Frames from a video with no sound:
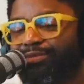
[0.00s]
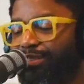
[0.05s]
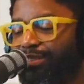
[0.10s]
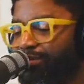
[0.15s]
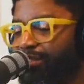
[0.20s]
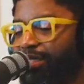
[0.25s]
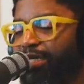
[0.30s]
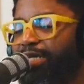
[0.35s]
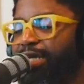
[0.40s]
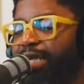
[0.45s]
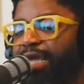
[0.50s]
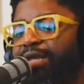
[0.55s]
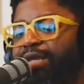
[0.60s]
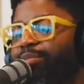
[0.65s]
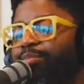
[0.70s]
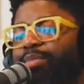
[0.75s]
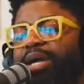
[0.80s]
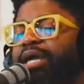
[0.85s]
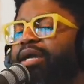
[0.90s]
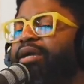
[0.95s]
He ain't a
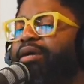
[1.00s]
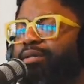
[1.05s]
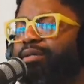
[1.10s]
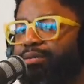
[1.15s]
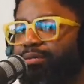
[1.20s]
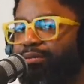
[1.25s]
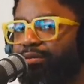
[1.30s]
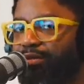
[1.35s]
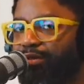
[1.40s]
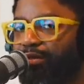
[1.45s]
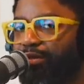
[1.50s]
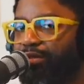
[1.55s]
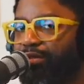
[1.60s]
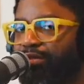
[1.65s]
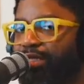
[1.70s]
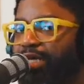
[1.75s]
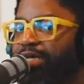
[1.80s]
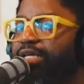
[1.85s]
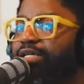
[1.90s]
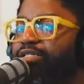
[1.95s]
man
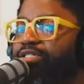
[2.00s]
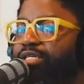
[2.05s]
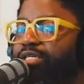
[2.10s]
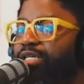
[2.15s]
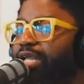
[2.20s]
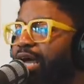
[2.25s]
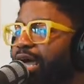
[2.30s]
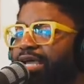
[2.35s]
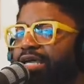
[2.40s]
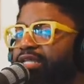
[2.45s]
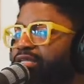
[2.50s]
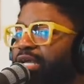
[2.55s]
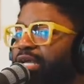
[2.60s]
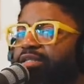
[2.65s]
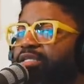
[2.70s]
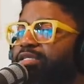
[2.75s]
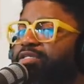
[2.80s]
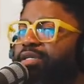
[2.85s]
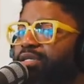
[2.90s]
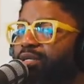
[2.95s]
that he should lie. He's not
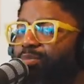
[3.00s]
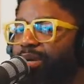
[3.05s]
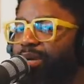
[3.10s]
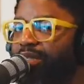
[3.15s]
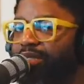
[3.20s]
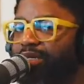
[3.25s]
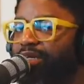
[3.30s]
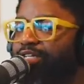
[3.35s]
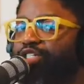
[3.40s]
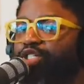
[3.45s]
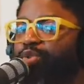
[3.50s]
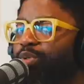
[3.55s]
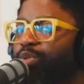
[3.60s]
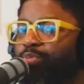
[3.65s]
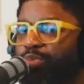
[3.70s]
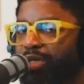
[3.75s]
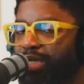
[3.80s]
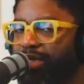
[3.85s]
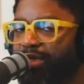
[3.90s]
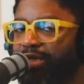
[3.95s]
the son of man that he should
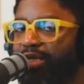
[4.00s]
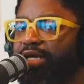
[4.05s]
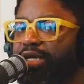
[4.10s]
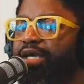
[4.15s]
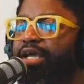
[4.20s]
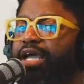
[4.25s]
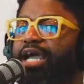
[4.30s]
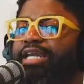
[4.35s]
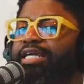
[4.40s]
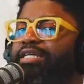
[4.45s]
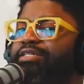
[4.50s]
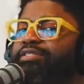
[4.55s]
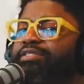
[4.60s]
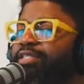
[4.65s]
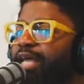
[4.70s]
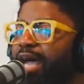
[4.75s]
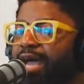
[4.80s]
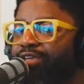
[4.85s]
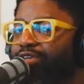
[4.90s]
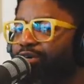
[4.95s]
repent. And he's
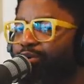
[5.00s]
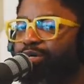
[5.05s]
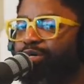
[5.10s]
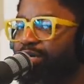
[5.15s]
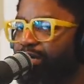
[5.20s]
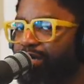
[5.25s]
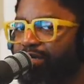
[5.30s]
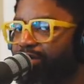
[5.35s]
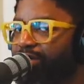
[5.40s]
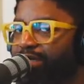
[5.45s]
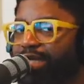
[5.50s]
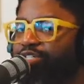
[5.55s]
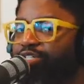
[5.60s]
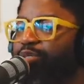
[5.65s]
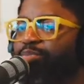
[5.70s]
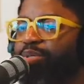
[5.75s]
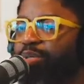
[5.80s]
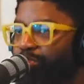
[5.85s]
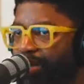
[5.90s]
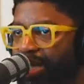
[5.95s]
not your cousin that
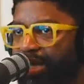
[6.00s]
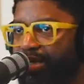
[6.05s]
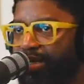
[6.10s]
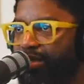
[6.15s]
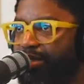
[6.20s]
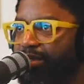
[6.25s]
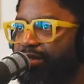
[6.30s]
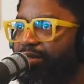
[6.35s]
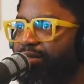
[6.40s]
should be petty.